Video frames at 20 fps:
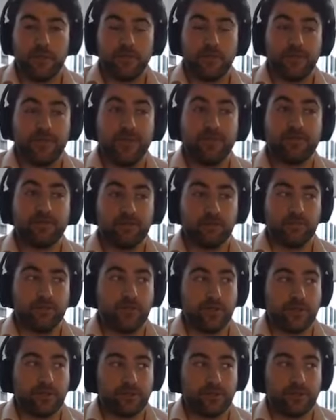live somewhere
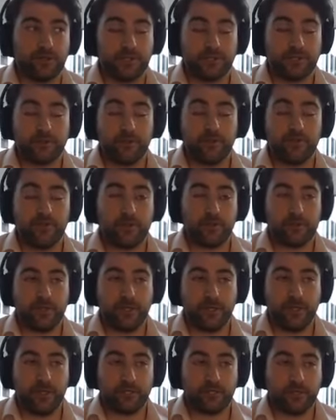else so that's not part of their
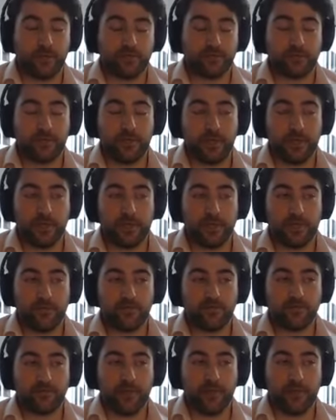day job
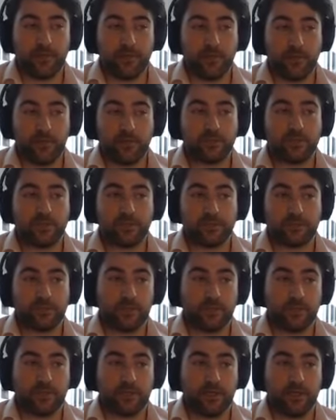um, i think once you
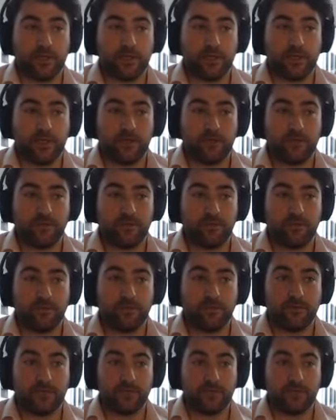start saying okay
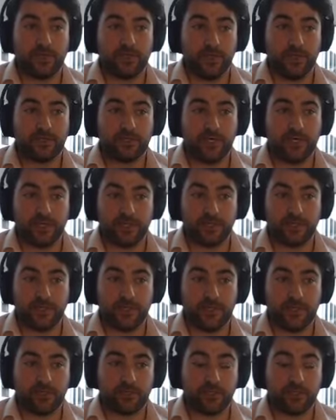recruitment is
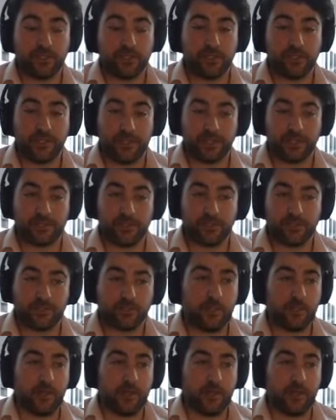actually a strategic asset